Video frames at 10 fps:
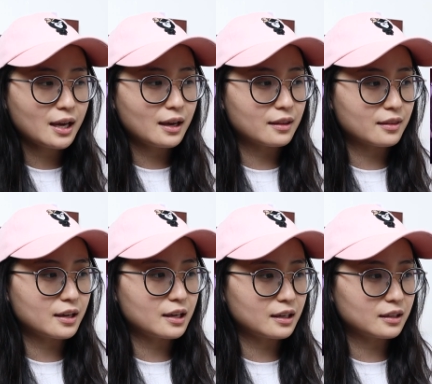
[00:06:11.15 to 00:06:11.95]
and
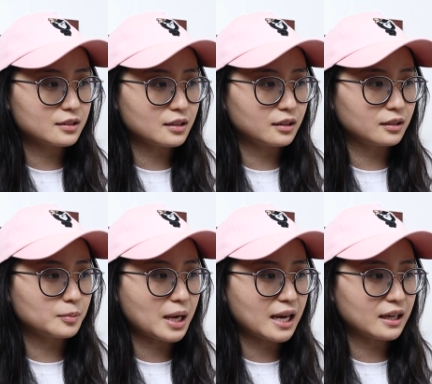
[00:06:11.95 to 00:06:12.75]
then
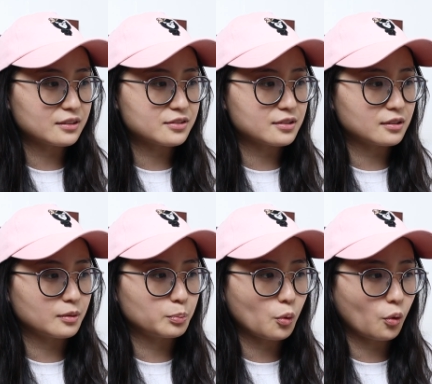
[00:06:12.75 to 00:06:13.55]
as
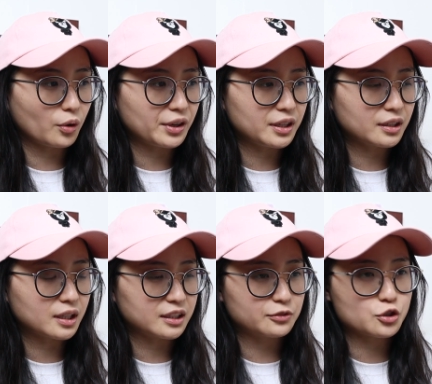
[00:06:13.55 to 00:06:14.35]
the boy
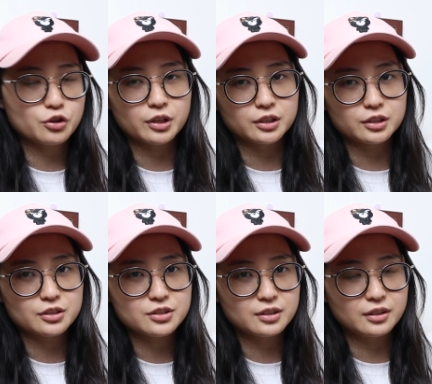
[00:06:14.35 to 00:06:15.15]
kind of
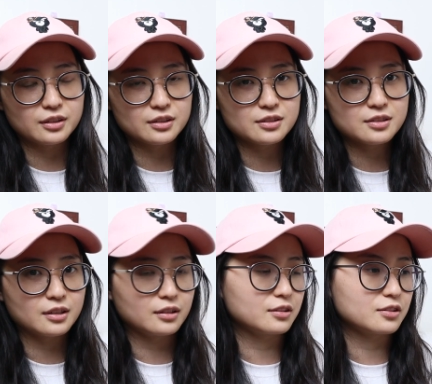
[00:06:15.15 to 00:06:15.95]
triggers this
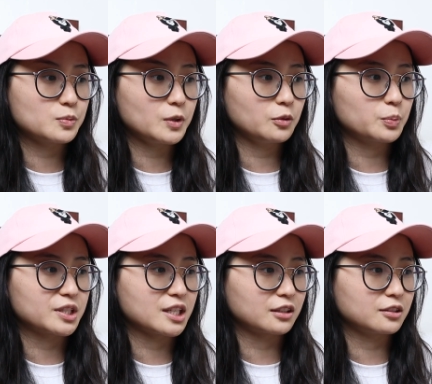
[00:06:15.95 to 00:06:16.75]
spirit
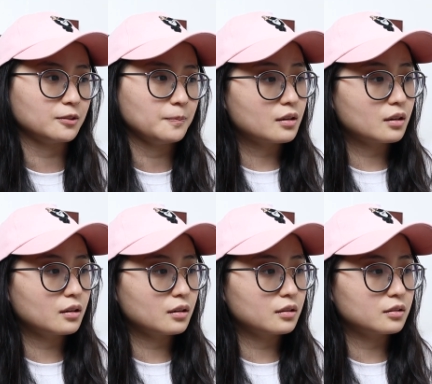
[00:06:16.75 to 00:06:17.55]
protector,
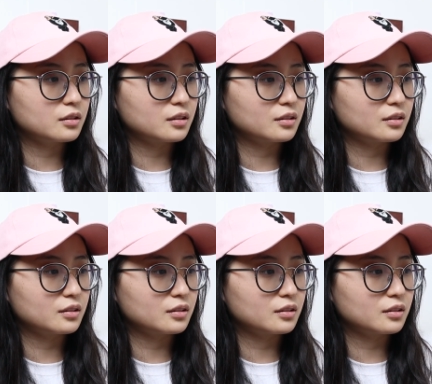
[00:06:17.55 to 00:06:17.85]
the